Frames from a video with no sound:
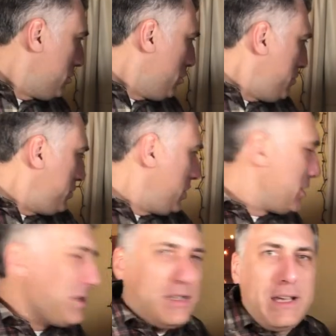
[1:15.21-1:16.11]
Oh, you
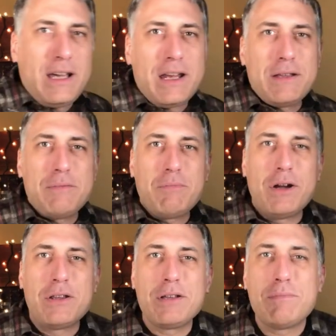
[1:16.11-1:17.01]
can see kind of
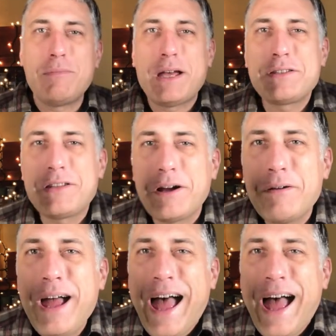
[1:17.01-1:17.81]
part of the mess there.